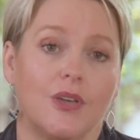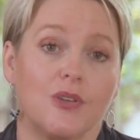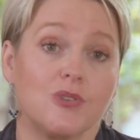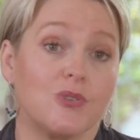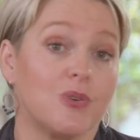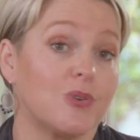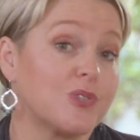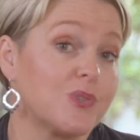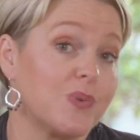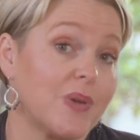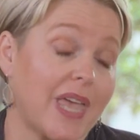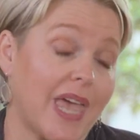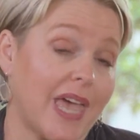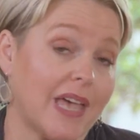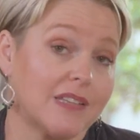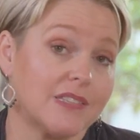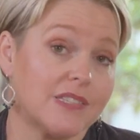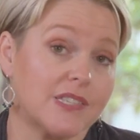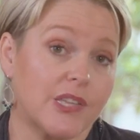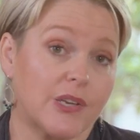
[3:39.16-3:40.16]
Talk to a
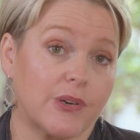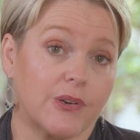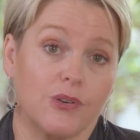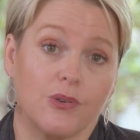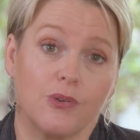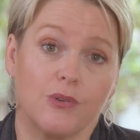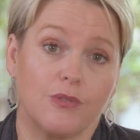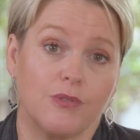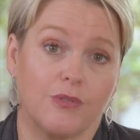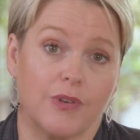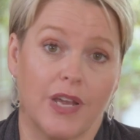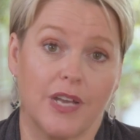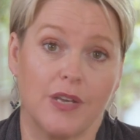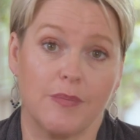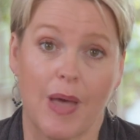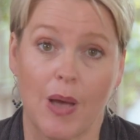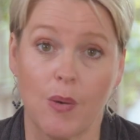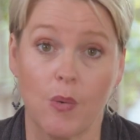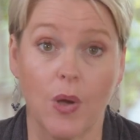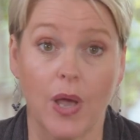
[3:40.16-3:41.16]
counselor or a good friend
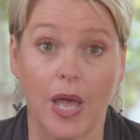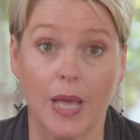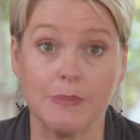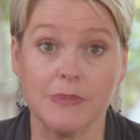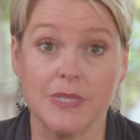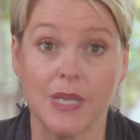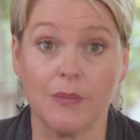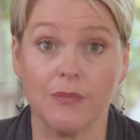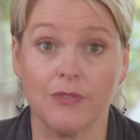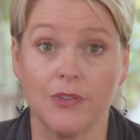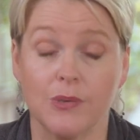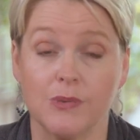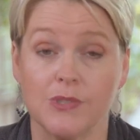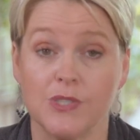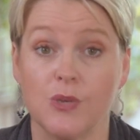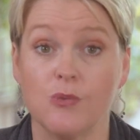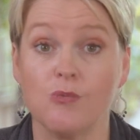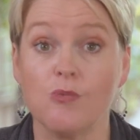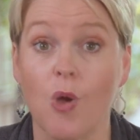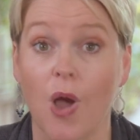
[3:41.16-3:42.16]
about what comes up for you
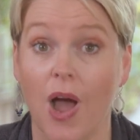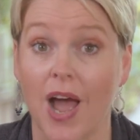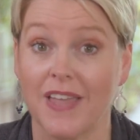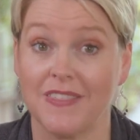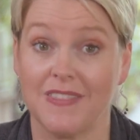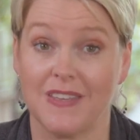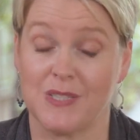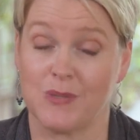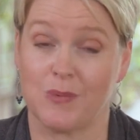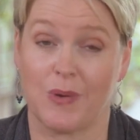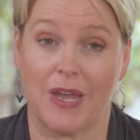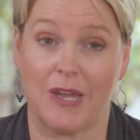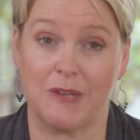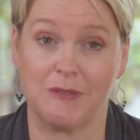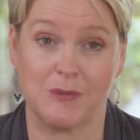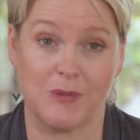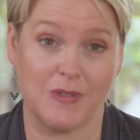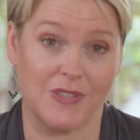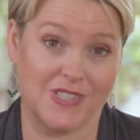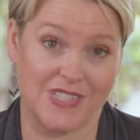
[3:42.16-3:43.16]
as you ride these
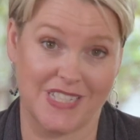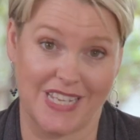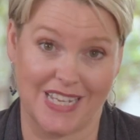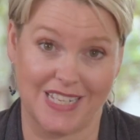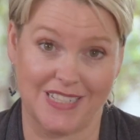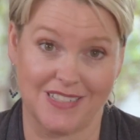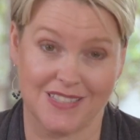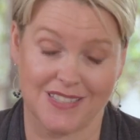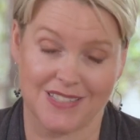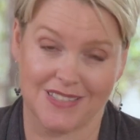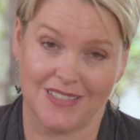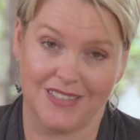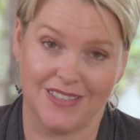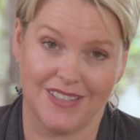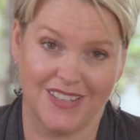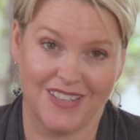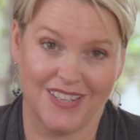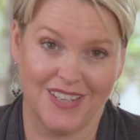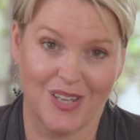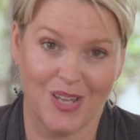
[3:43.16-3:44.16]
waves with your teens.
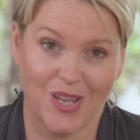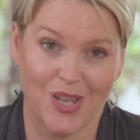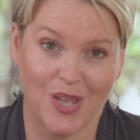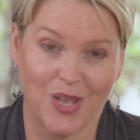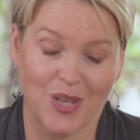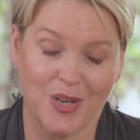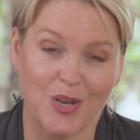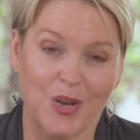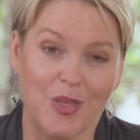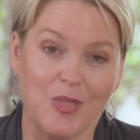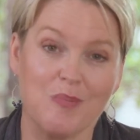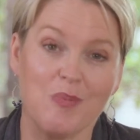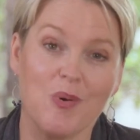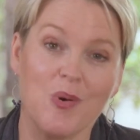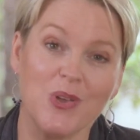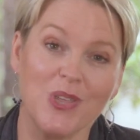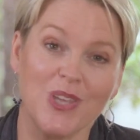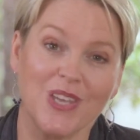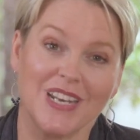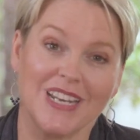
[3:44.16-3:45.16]
You know, the
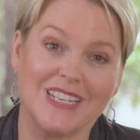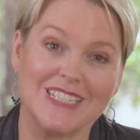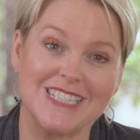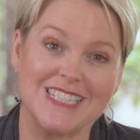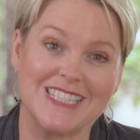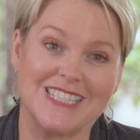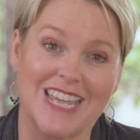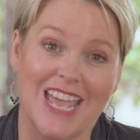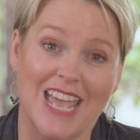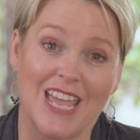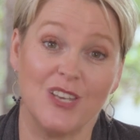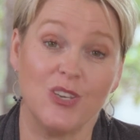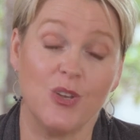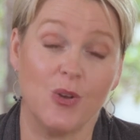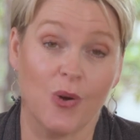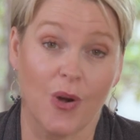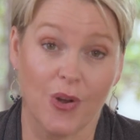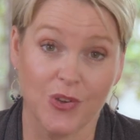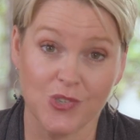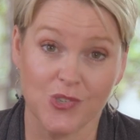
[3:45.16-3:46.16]
more you can understand
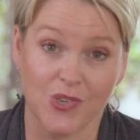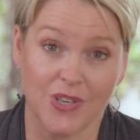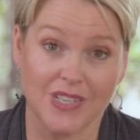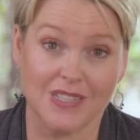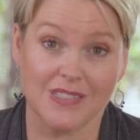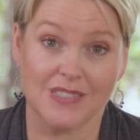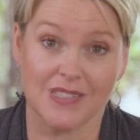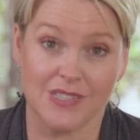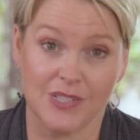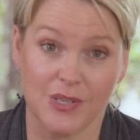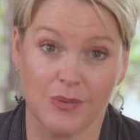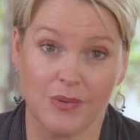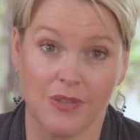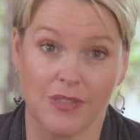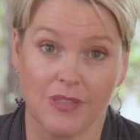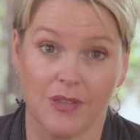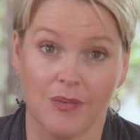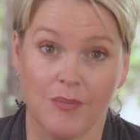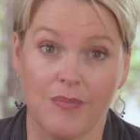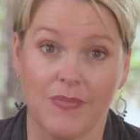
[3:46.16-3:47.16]
your own triggers and deal with
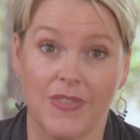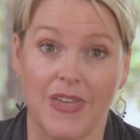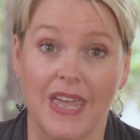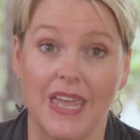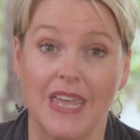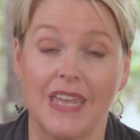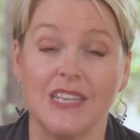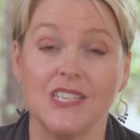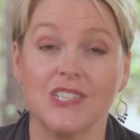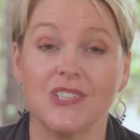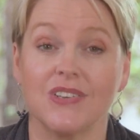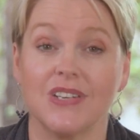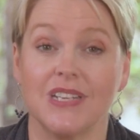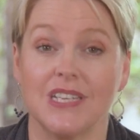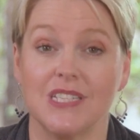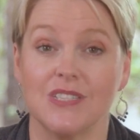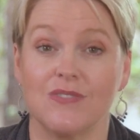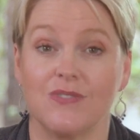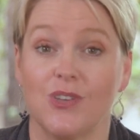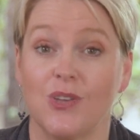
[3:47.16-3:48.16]
them, the easier it
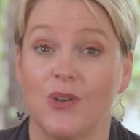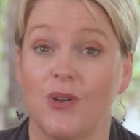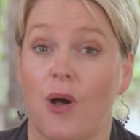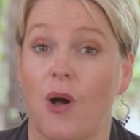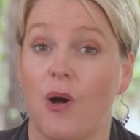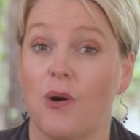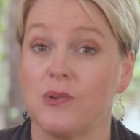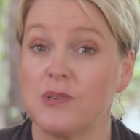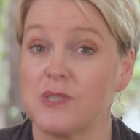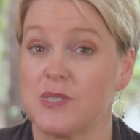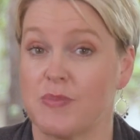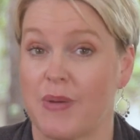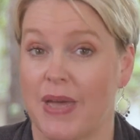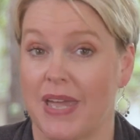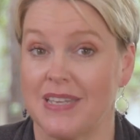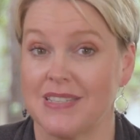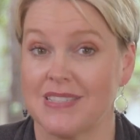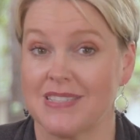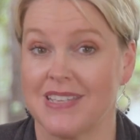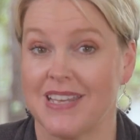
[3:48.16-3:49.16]
is for you to hold a
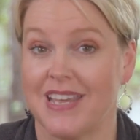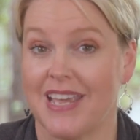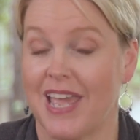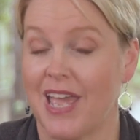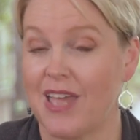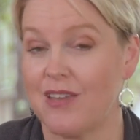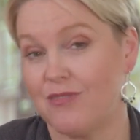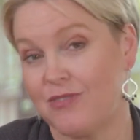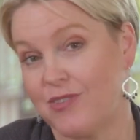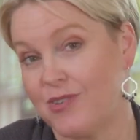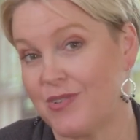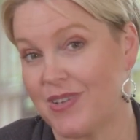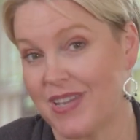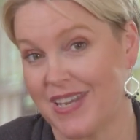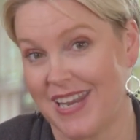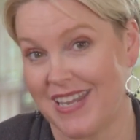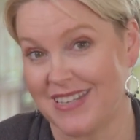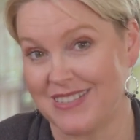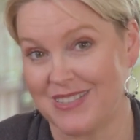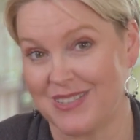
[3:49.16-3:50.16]
space and feel
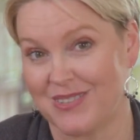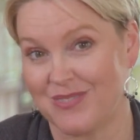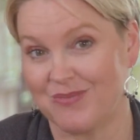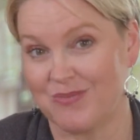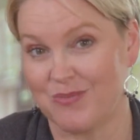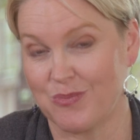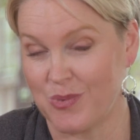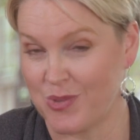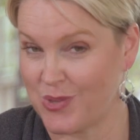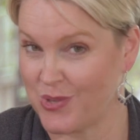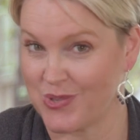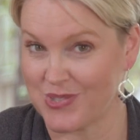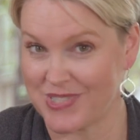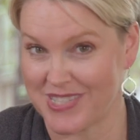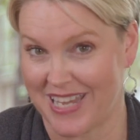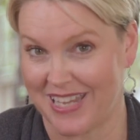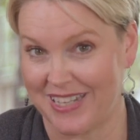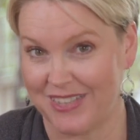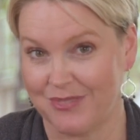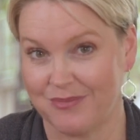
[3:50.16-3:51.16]
connected with your
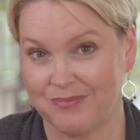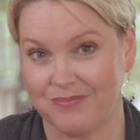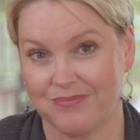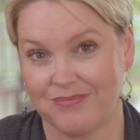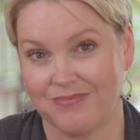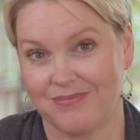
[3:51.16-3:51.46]
team.